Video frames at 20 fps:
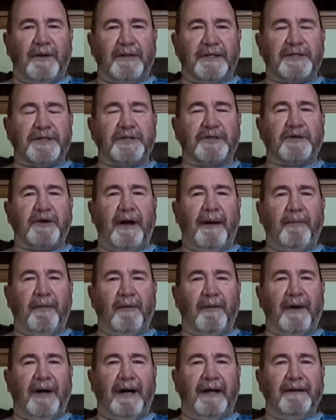This is
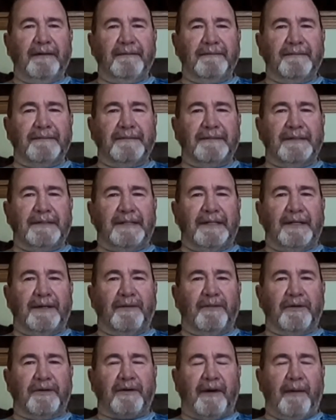Trapper Rod
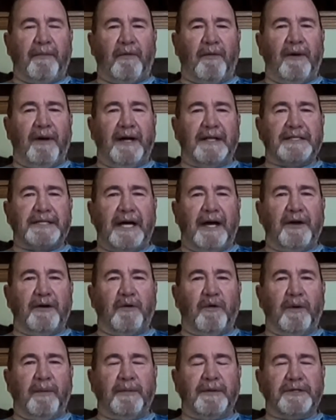with Trapper Rod's
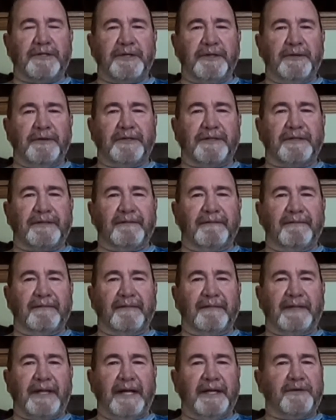Outdoor Pursuits.
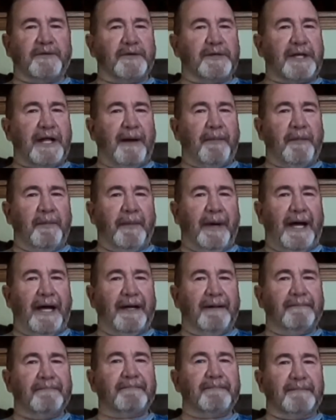Thanks for stopping
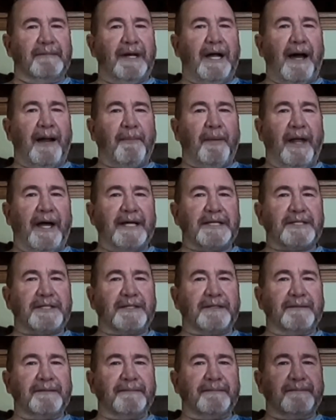by, and God
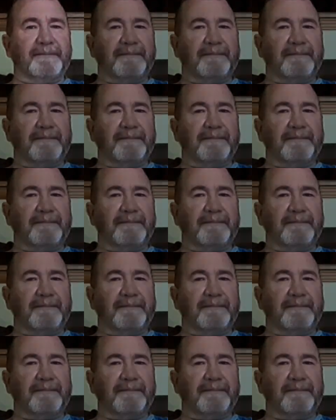bless.